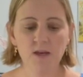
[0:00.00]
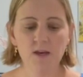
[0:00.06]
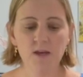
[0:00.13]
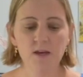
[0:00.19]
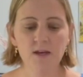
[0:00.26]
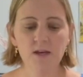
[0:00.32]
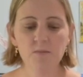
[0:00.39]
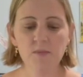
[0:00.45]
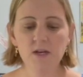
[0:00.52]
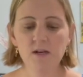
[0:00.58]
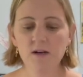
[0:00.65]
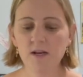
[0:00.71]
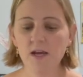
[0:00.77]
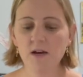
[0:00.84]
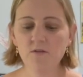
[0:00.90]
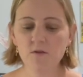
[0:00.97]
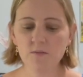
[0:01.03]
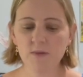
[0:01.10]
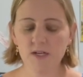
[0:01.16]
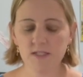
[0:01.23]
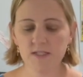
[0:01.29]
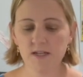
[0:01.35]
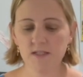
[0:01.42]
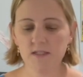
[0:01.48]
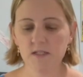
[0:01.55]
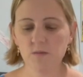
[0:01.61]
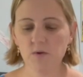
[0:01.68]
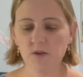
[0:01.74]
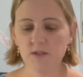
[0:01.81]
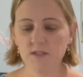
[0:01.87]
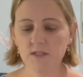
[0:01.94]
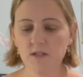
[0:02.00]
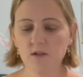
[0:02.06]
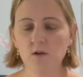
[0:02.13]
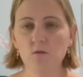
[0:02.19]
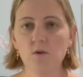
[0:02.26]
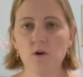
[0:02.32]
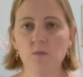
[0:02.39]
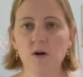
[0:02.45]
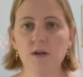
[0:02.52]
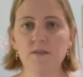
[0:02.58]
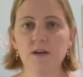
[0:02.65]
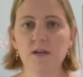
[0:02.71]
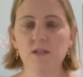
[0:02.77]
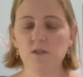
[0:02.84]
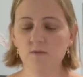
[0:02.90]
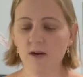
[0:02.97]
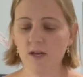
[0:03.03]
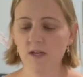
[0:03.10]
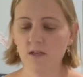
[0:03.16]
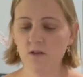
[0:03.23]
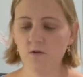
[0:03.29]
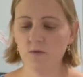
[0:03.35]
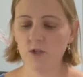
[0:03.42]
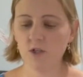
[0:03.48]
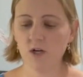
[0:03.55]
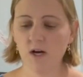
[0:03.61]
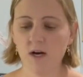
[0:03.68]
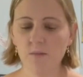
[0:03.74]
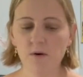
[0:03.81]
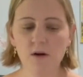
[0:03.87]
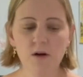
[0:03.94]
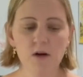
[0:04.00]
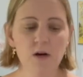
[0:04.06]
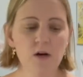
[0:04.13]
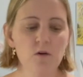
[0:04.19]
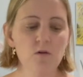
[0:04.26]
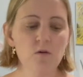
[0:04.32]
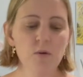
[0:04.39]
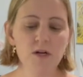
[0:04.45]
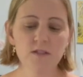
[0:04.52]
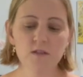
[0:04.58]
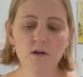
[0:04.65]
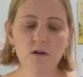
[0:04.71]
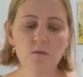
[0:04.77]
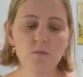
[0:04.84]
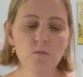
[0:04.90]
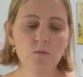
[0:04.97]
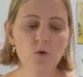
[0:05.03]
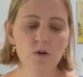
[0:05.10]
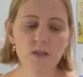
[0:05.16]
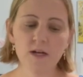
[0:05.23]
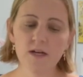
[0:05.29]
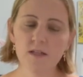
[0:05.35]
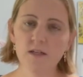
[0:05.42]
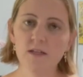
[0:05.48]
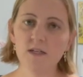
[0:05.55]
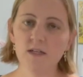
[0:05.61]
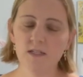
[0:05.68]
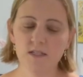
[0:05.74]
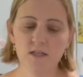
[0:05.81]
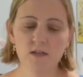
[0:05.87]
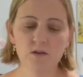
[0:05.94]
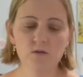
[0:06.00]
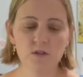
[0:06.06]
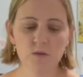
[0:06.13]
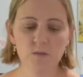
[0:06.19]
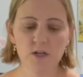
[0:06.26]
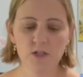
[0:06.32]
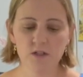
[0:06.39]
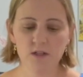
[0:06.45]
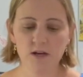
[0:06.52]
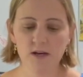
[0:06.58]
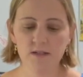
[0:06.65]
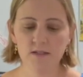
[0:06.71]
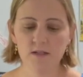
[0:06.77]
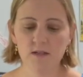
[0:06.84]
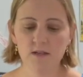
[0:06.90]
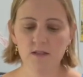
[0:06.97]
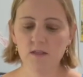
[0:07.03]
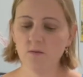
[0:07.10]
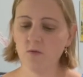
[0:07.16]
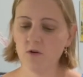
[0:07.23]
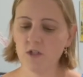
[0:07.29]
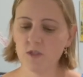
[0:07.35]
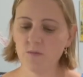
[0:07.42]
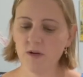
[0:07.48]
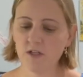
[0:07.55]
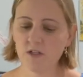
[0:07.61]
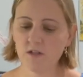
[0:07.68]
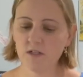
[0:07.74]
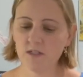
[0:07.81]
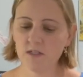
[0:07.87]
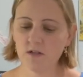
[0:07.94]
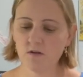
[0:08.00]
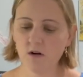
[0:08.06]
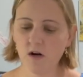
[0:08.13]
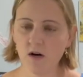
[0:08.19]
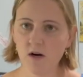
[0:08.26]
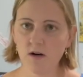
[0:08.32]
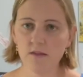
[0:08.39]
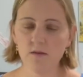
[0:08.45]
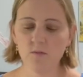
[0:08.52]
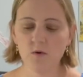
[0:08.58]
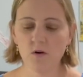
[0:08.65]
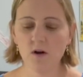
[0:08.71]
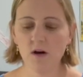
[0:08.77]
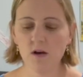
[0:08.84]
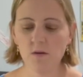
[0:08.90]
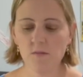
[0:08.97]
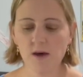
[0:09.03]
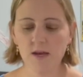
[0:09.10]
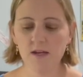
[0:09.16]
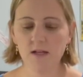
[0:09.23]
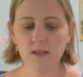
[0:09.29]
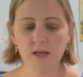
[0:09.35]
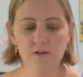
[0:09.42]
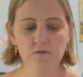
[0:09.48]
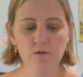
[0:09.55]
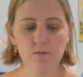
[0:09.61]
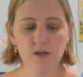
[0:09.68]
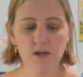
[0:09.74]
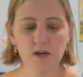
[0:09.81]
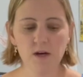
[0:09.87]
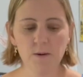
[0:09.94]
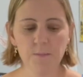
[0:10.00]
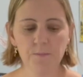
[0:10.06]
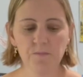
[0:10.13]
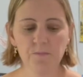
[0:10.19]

It may not ever make sense to build a single robot that can do any human job. Robots are more likely to continue to specialize. The more specialists there are, the more automatic life will become.